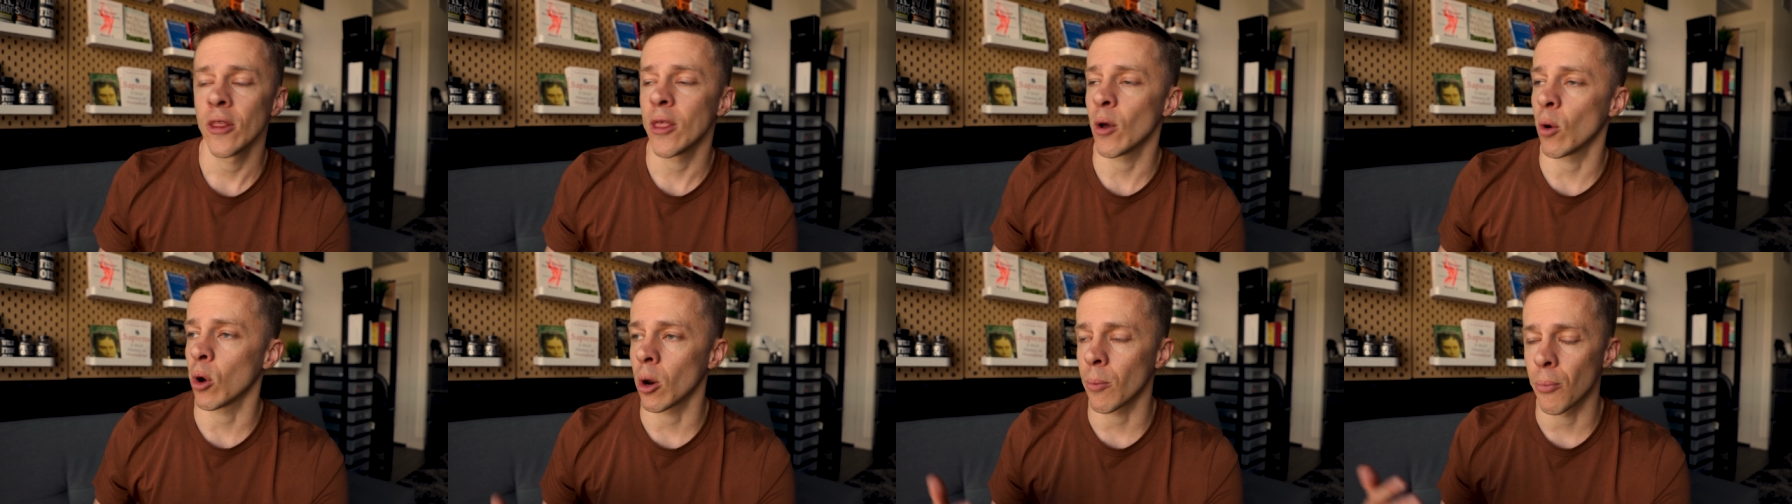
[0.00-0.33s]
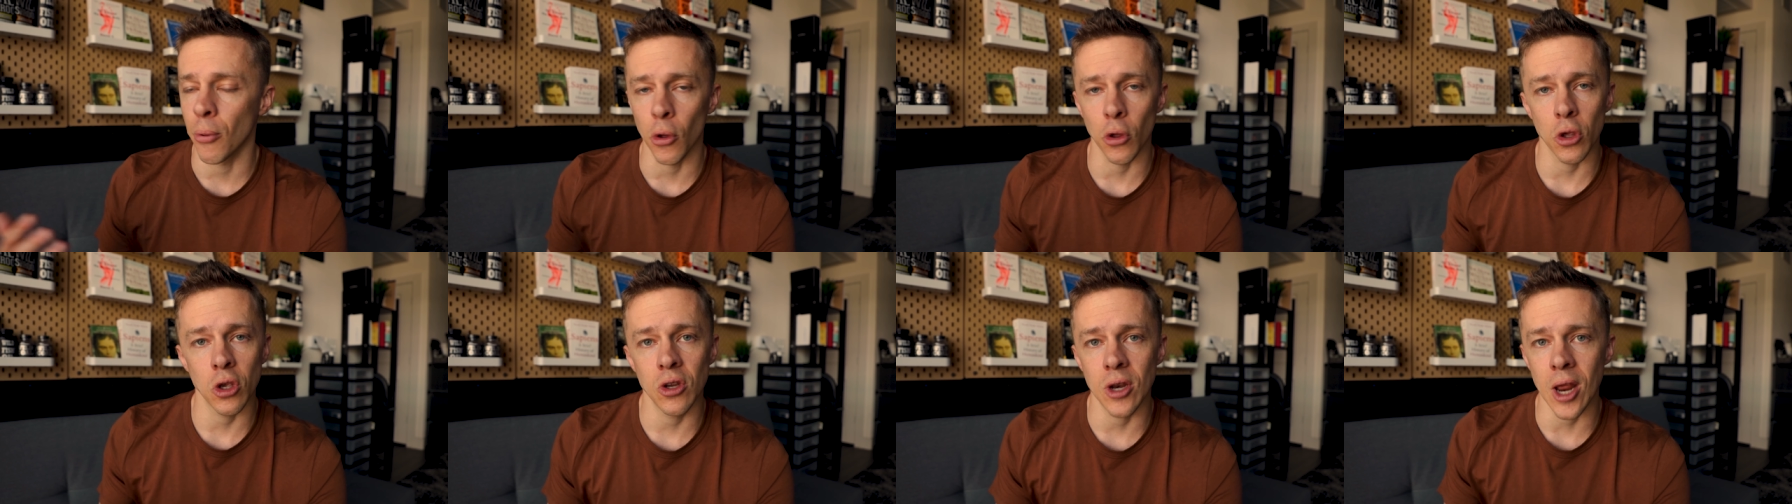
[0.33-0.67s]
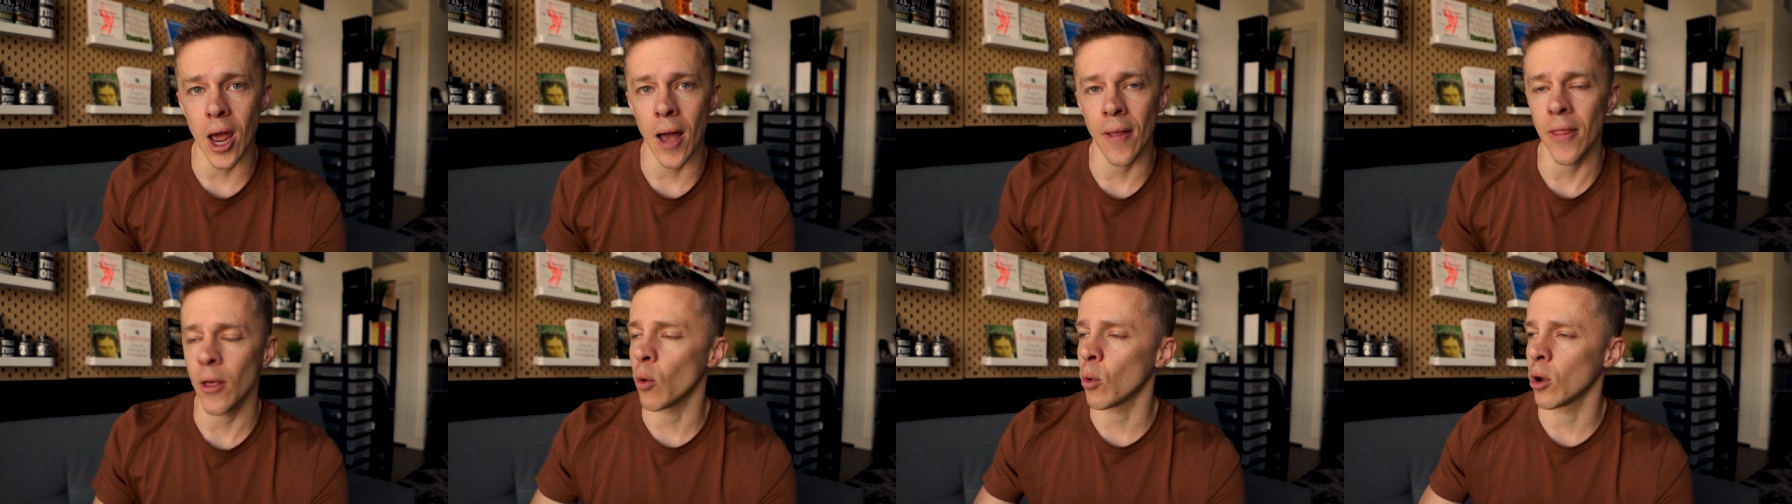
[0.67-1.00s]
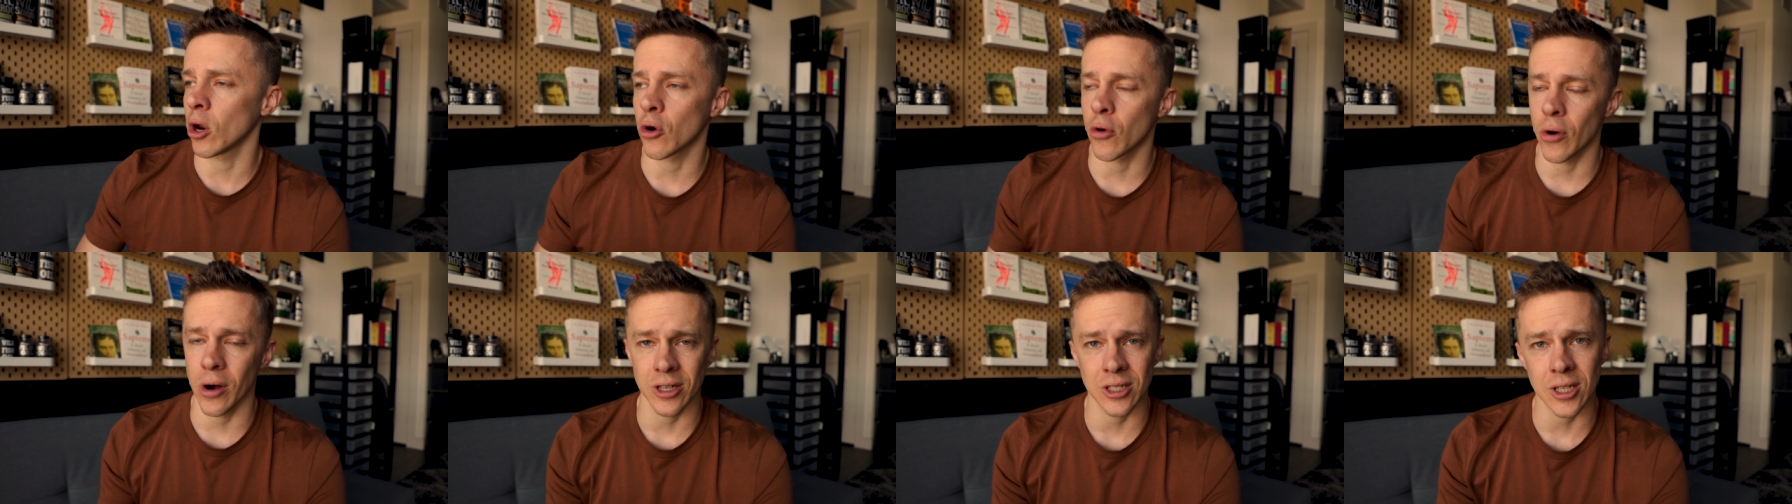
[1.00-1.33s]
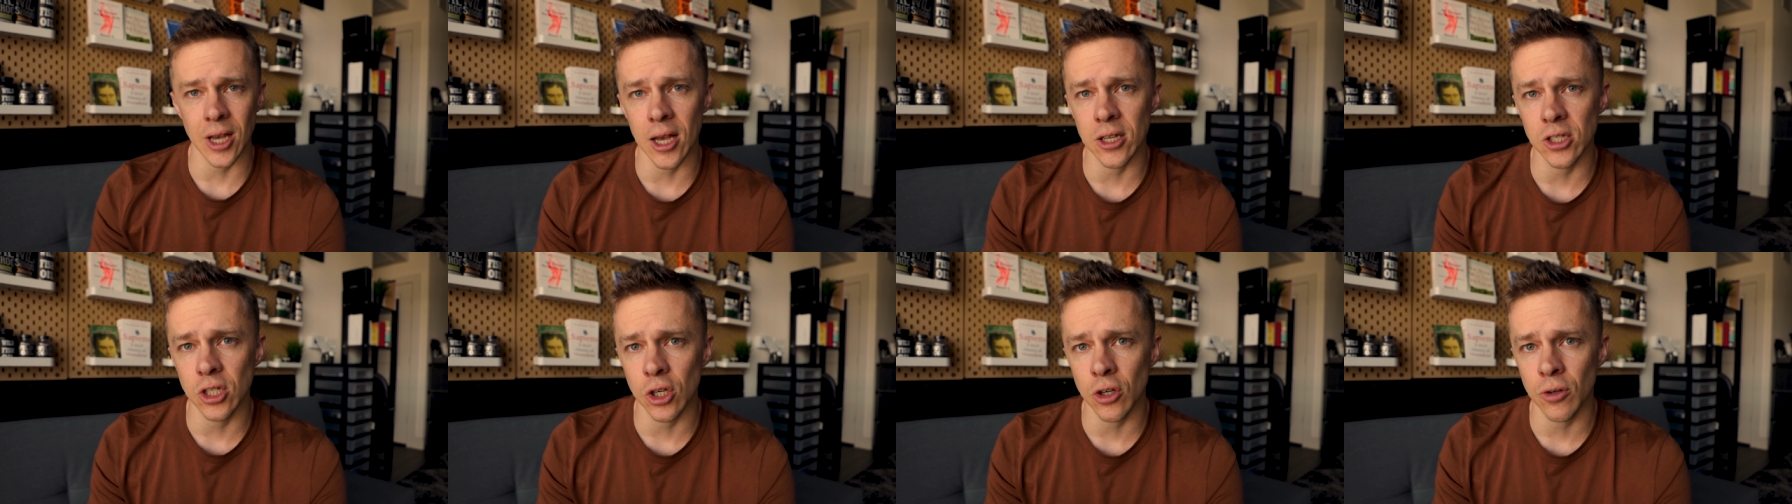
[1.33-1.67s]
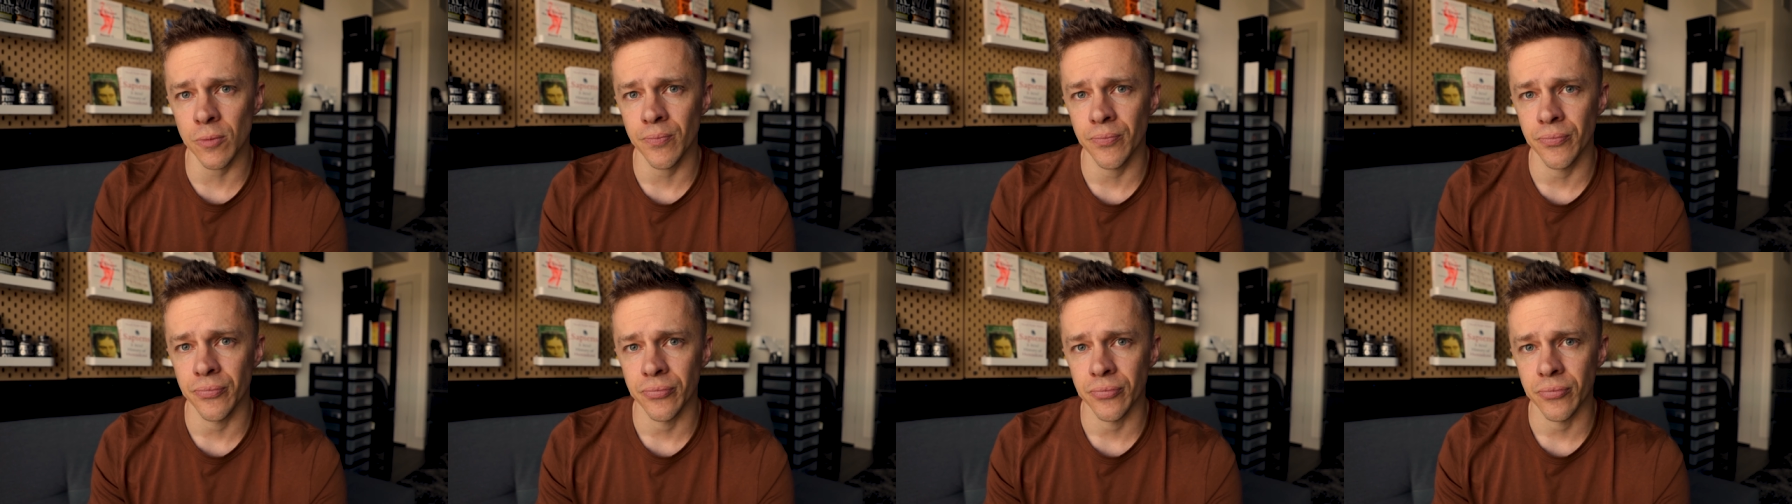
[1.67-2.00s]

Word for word: that want to pull you down, that want to criticize you,